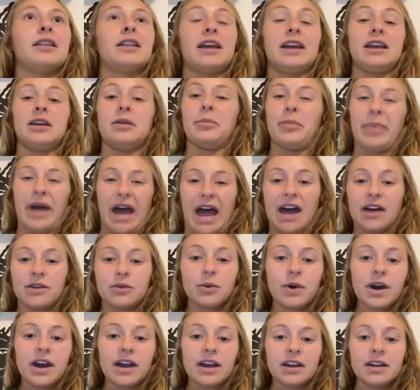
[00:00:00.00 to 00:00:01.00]
in a bad
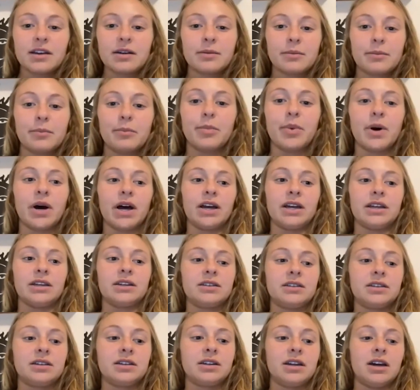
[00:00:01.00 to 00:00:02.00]
way, but
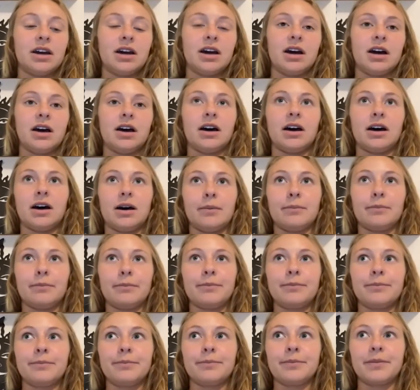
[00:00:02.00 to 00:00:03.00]
um,
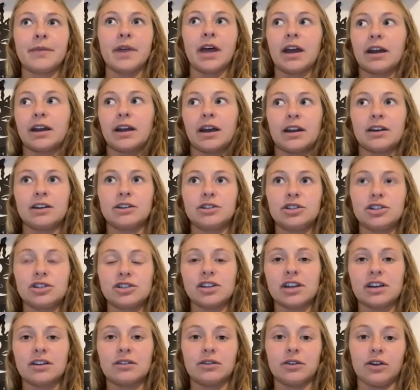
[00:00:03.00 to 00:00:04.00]
I kind of just
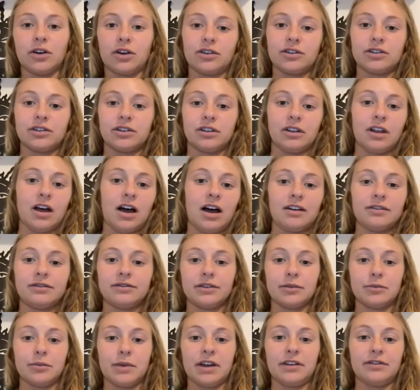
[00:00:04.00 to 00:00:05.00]
like learned a lot
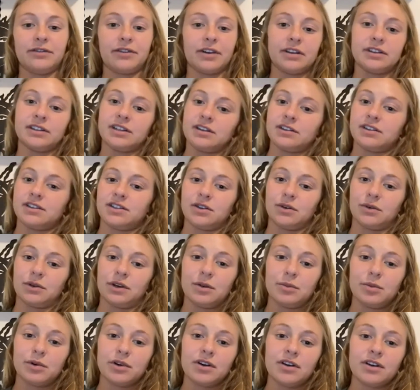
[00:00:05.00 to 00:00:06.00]
from my friends at
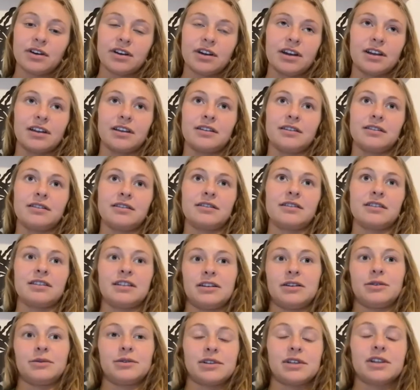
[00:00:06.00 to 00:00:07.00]
Stony Brook, and
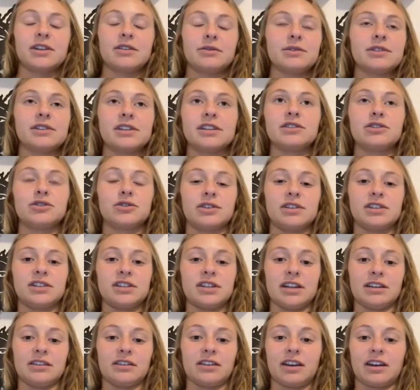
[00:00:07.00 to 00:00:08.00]
it was
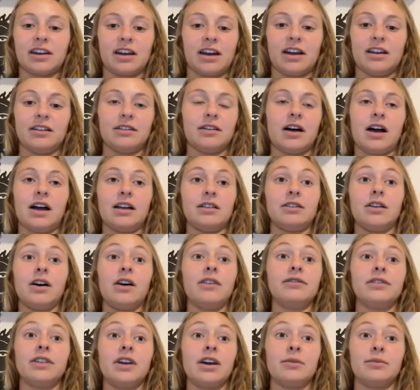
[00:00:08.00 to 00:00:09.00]
interesting. Like, I
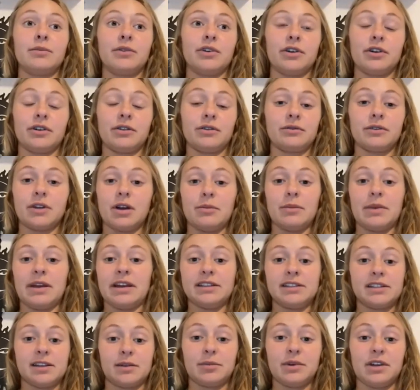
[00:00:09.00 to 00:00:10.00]
love them. They're
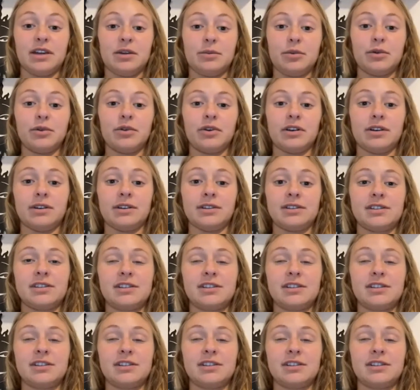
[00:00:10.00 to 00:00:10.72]
amazing people, and